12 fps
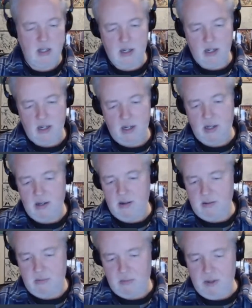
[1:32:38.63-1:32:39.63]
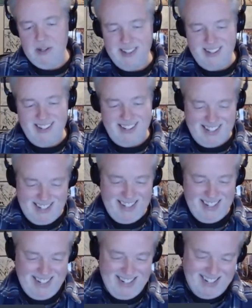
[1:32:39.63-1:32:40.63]
to break the money game. I want to do all
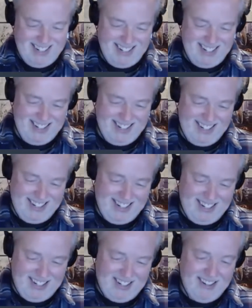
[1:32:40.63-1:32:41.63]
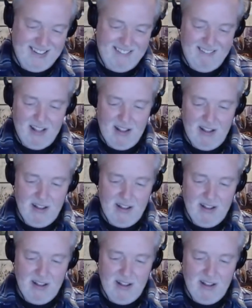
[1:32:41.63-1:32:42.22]
of that stuff. I want to